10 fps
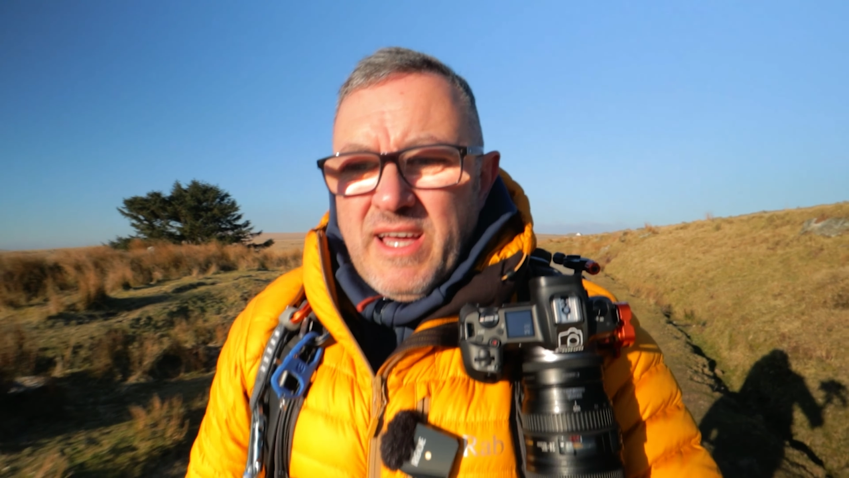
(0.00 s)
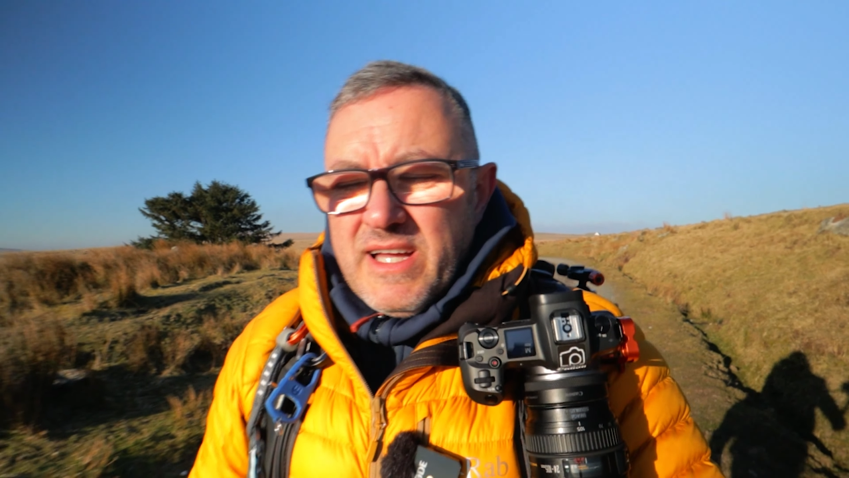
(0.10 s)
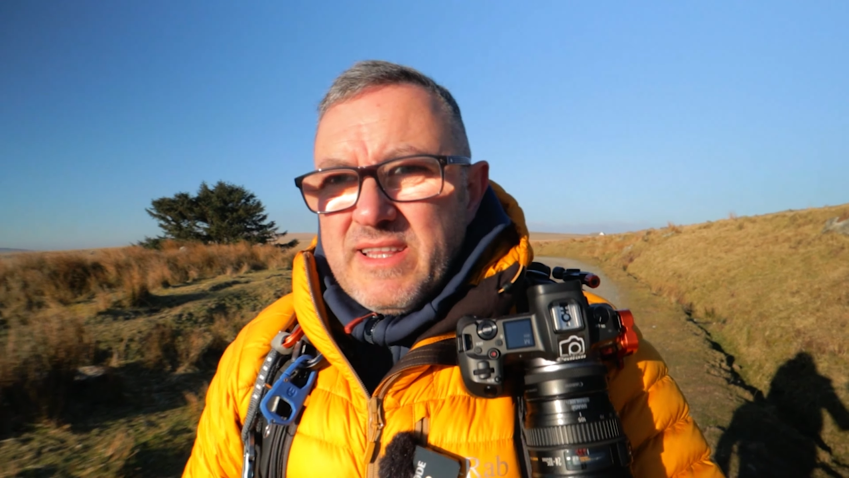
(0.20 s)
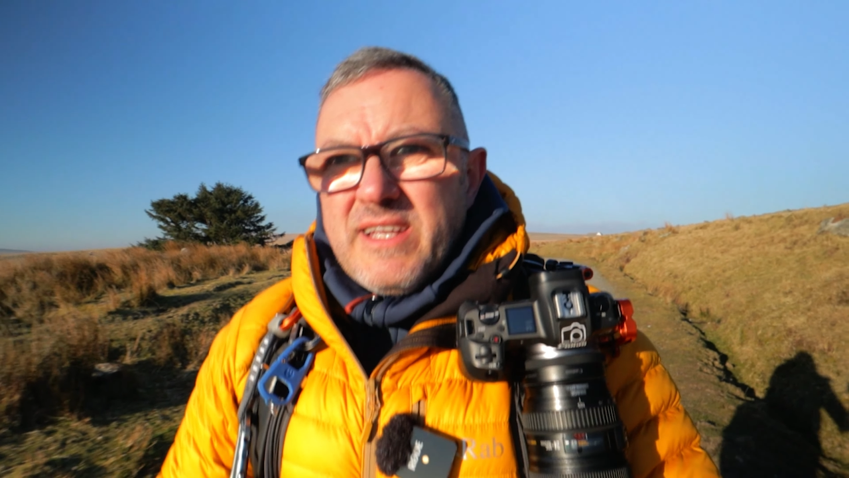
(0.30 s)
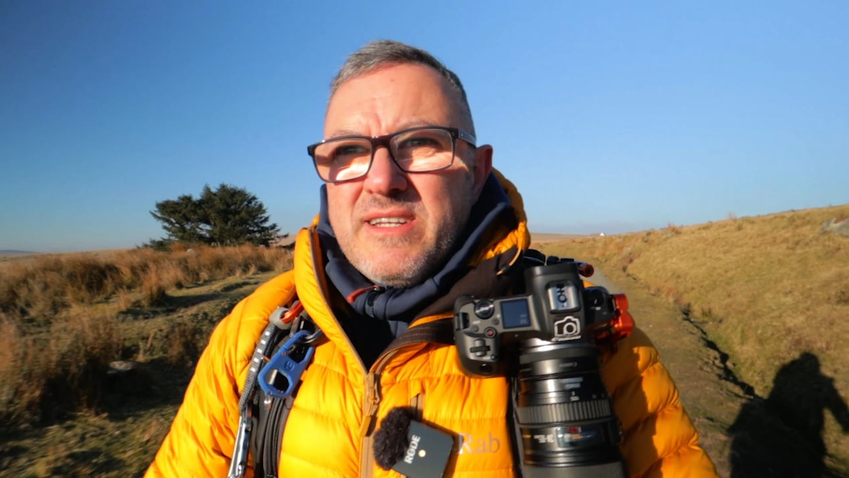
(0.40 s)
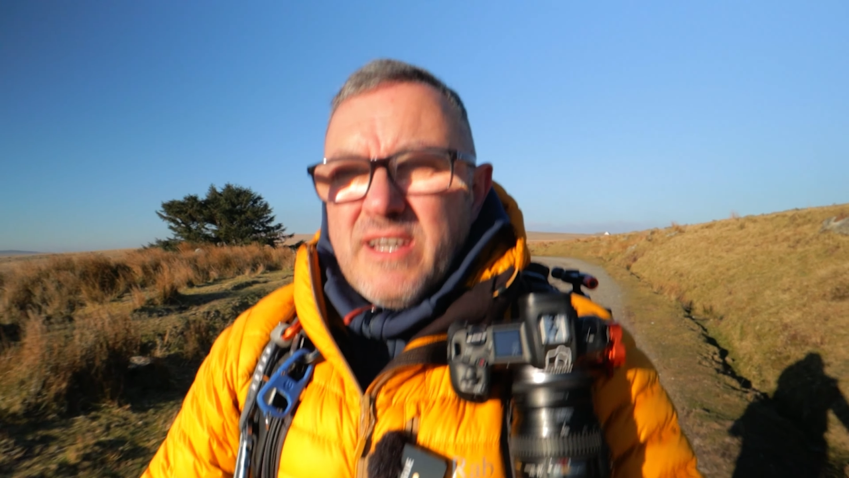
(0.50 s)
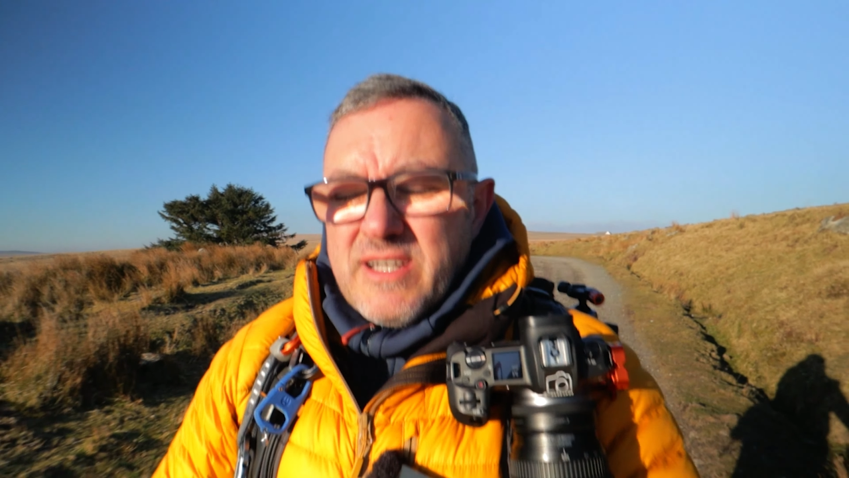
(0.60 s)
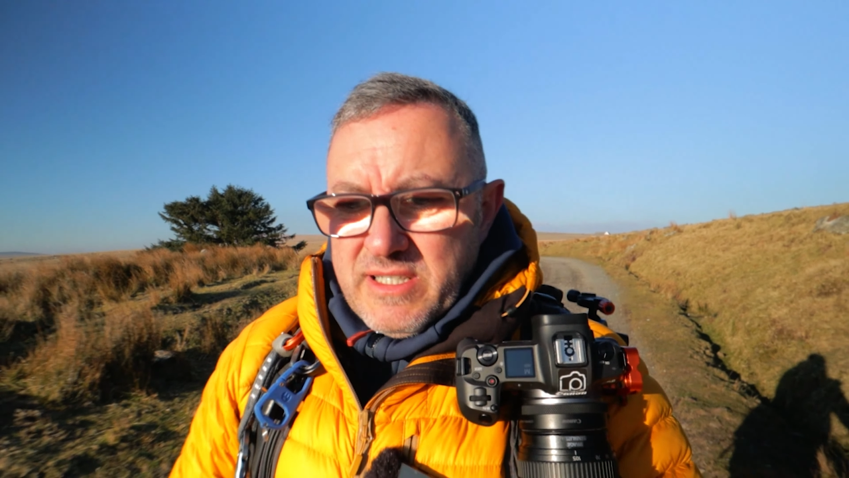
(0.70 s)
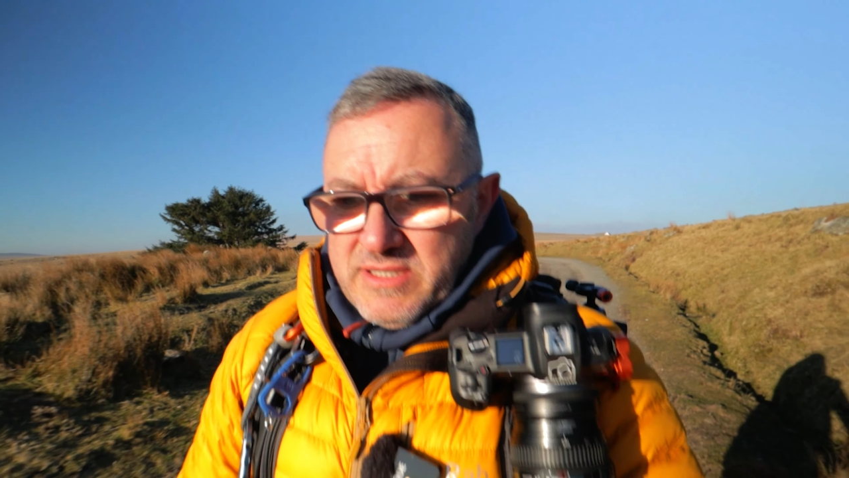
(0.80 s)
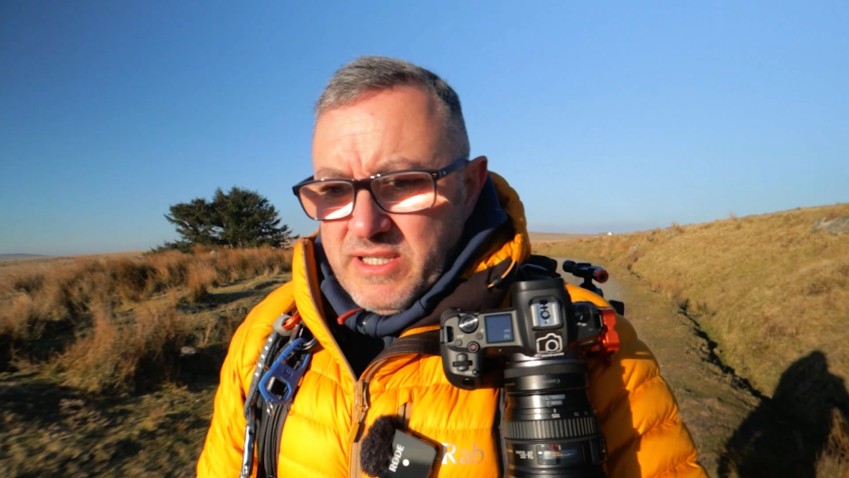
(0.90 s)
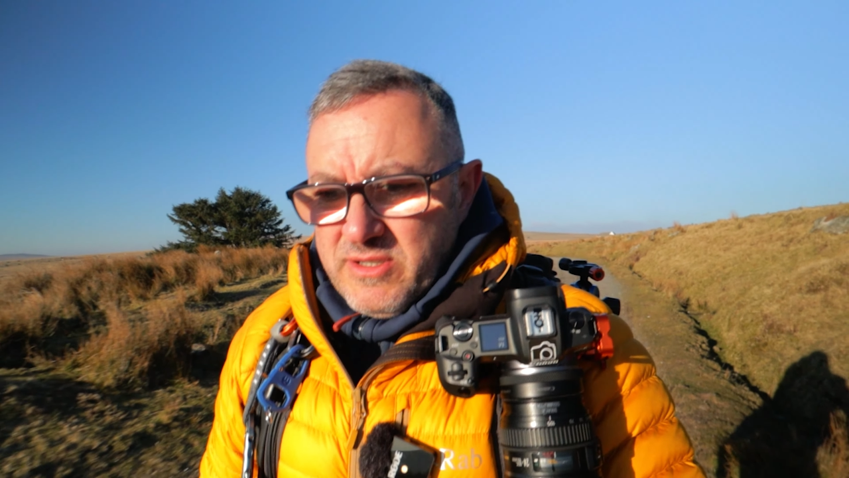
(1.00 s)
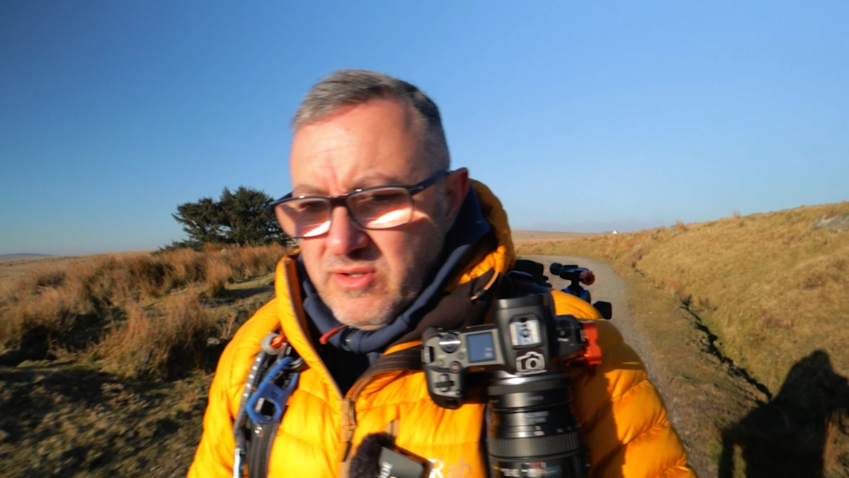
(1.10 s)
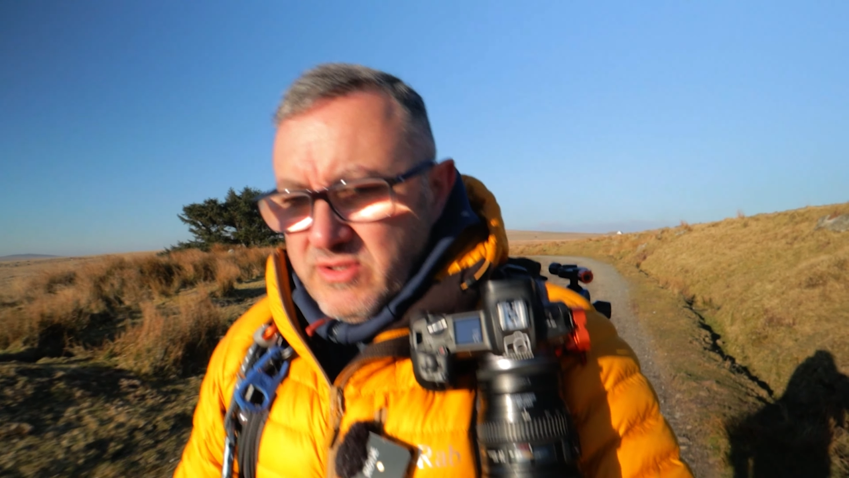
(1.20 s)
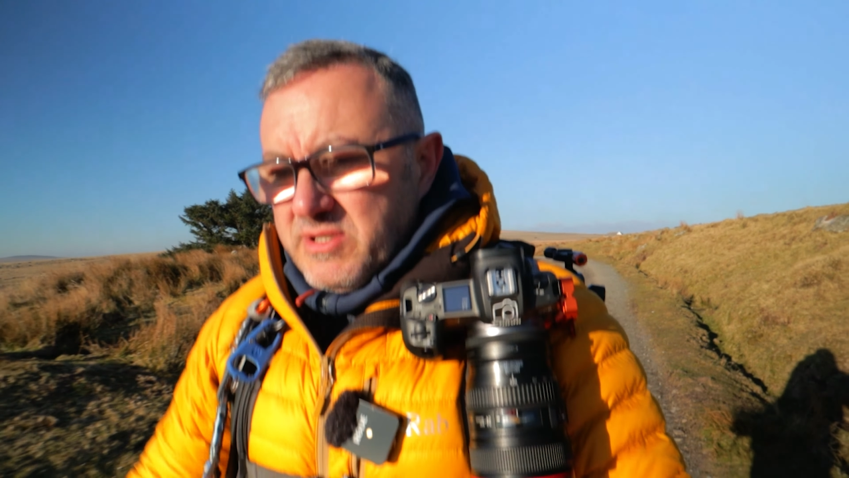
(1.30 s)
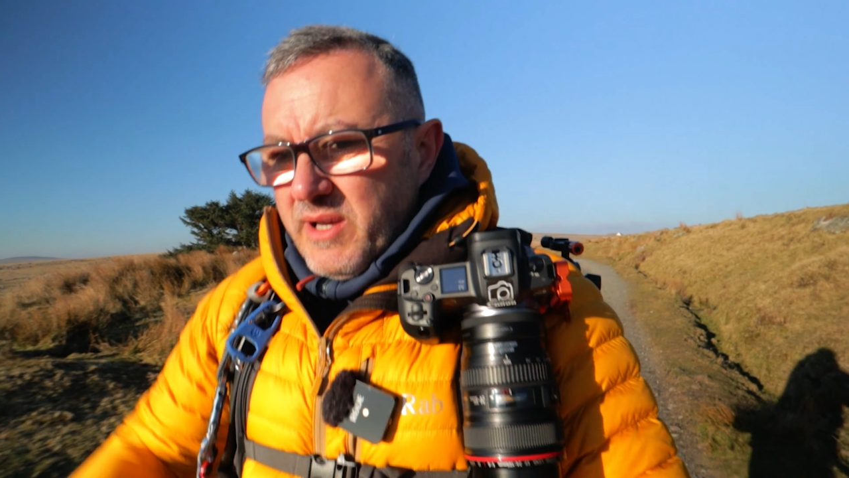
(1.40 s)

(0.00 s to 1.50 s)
and then continued on the